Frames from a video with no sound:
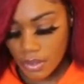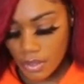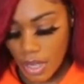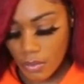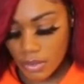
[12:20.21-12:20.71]

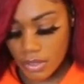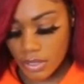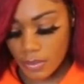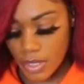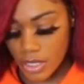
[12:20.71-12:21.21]
I want the
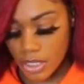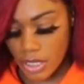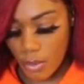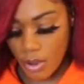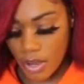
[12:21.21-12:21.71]
spinach,
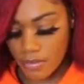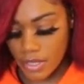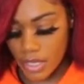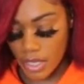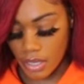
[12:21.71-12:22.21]
I want
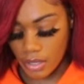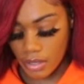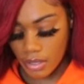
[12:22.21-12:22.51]
everything.